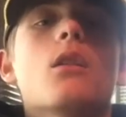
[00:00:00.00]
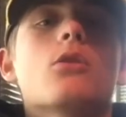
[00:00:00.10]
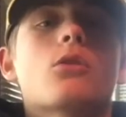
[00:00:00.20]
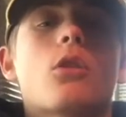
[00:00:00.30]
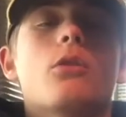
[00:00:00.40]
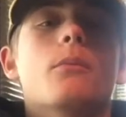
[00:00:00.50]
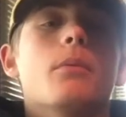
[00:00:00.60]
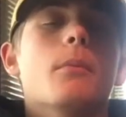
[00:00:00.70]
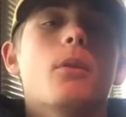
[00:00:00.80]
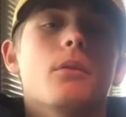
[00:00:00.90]
start
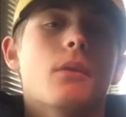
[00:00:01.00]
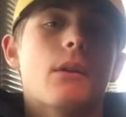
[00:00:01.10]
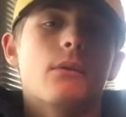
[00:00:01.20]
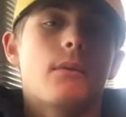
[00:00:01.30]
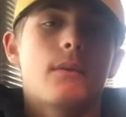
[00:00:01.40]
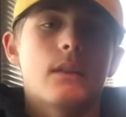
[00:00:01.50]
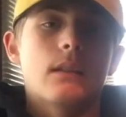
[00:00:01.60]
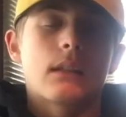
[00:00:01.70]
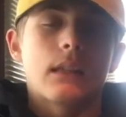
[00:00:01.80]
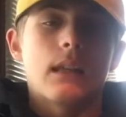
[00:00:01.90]
promoting every
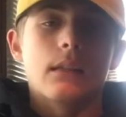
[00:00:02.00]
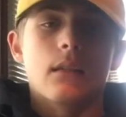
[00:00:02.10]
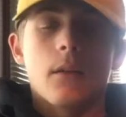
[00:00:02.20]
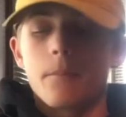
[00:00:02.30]
56 days,